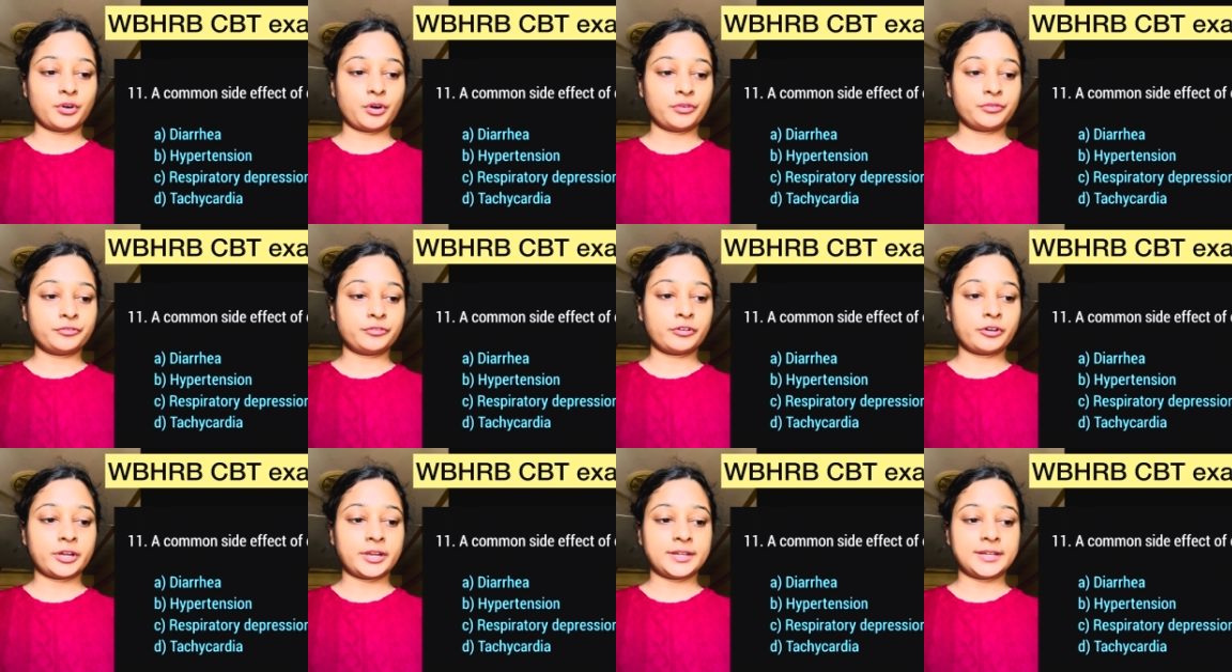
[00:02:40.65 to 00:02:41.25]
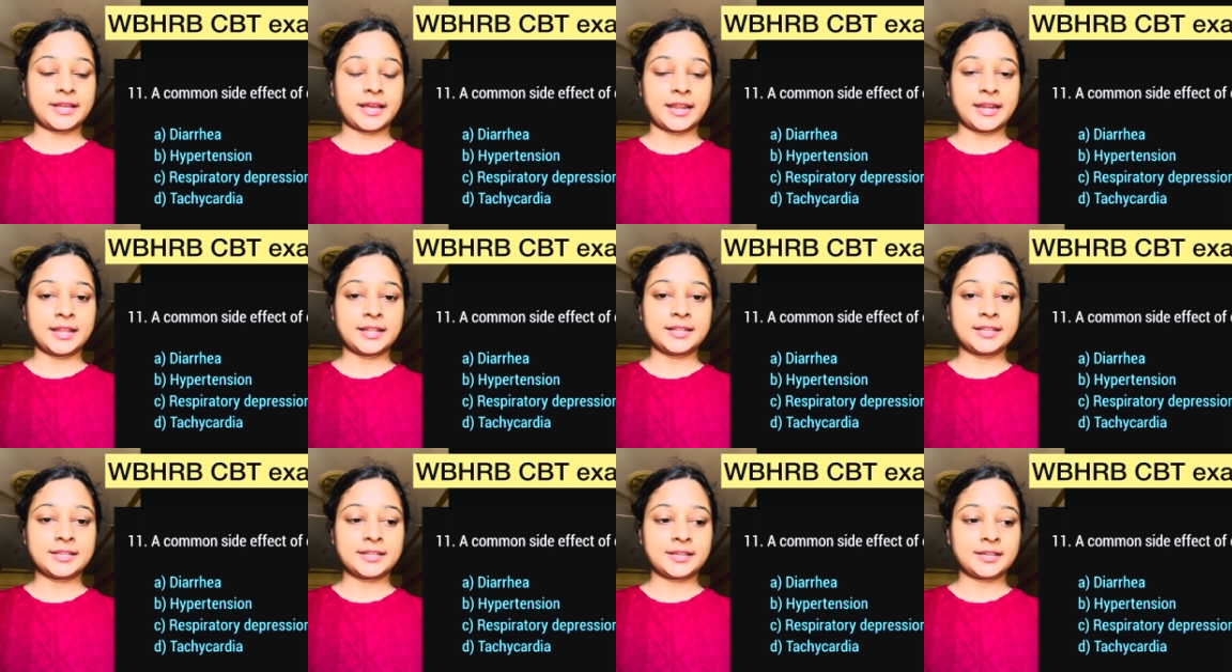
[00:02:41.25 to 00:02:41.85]
opioid
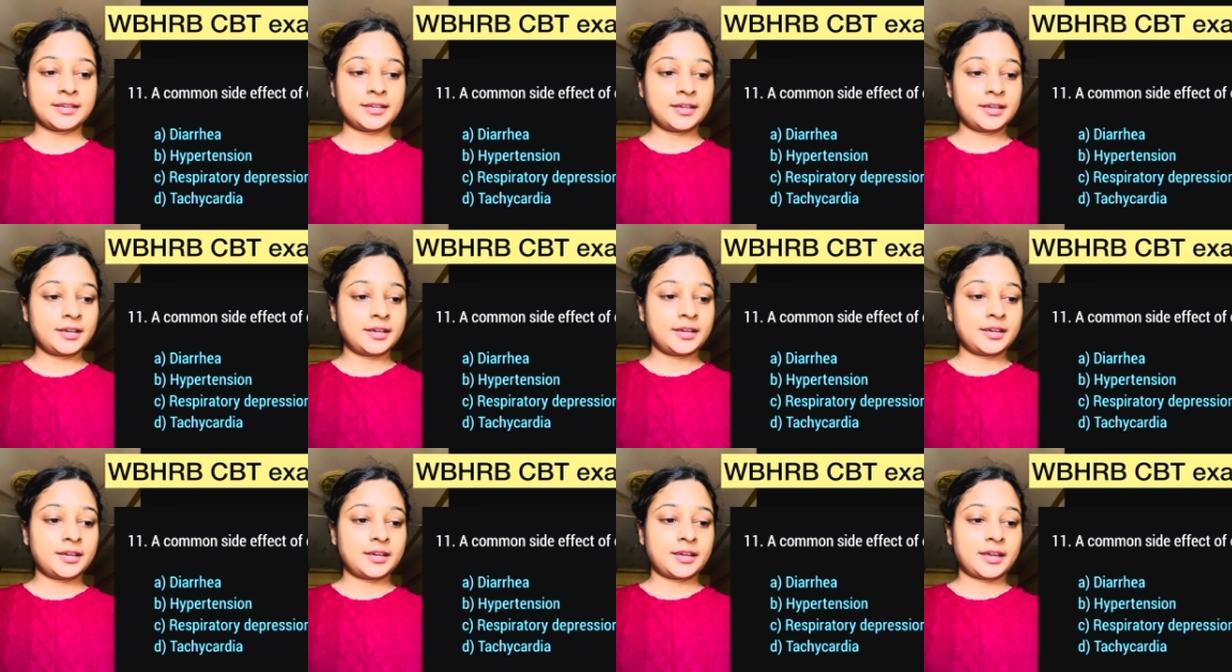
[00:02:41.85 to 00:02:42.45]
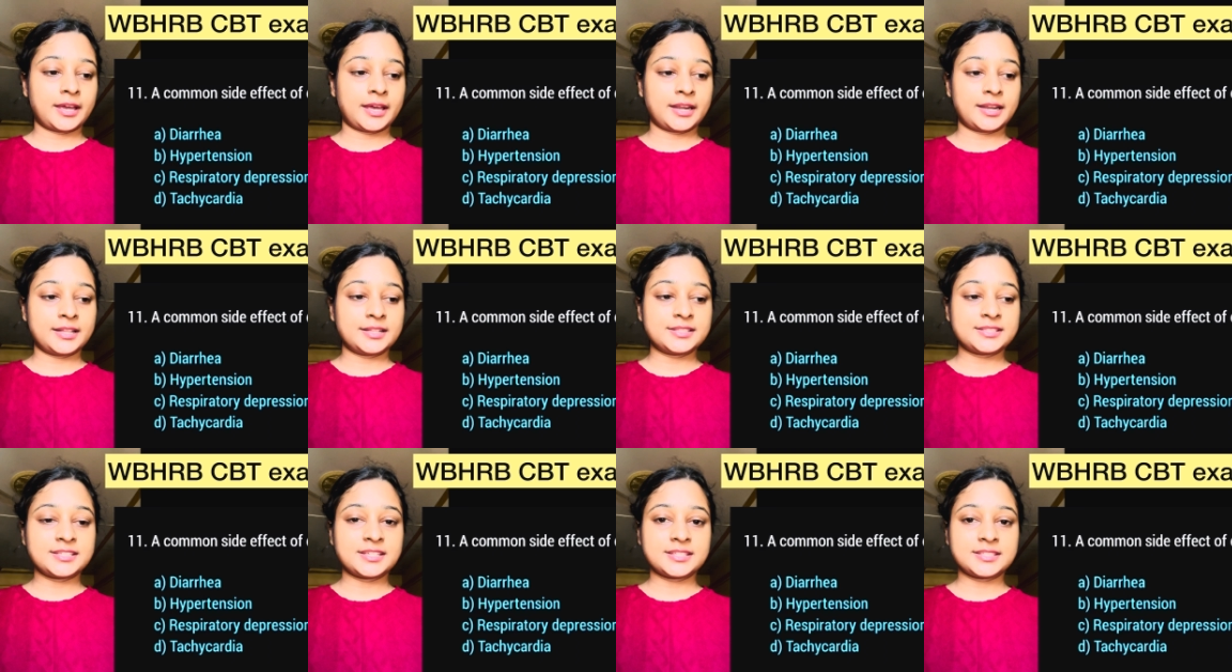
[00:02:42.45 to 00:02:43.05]
anal
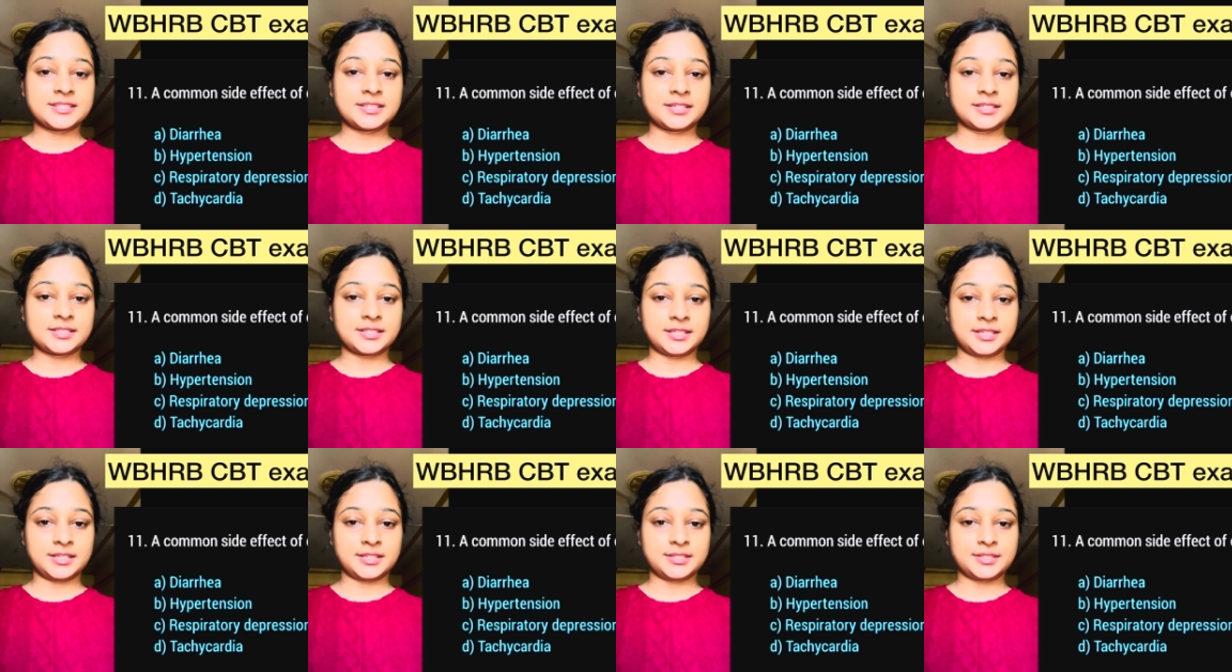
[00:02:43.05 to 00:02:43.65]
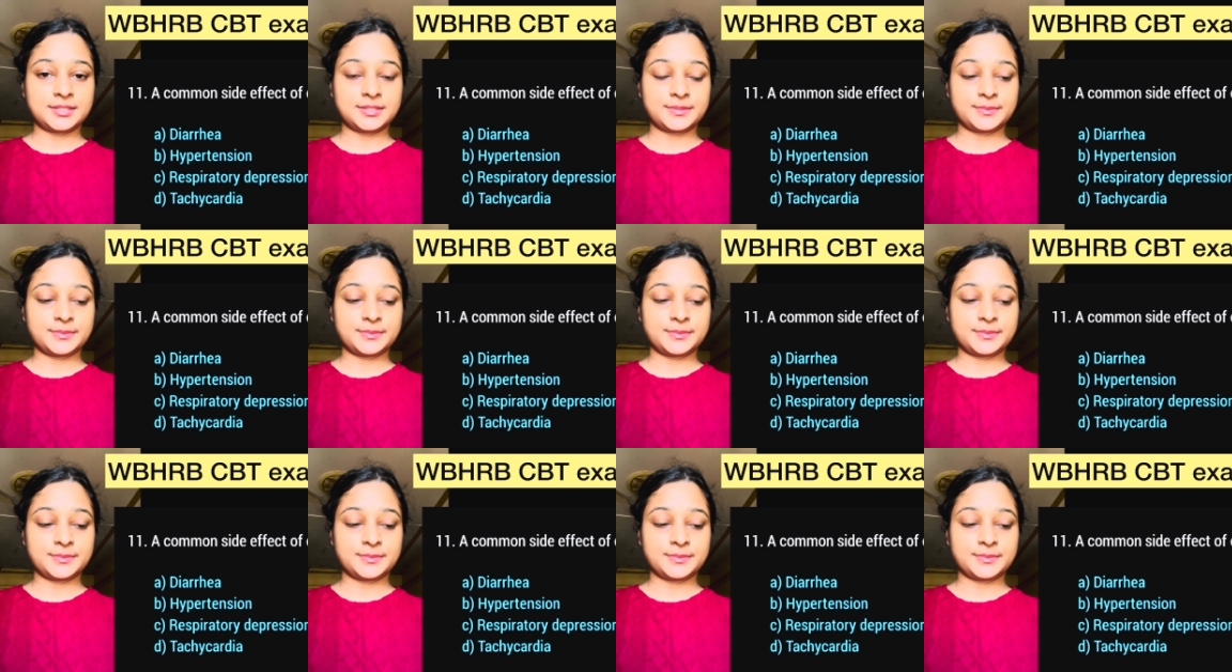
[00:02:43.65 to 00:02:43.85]
analgesic is?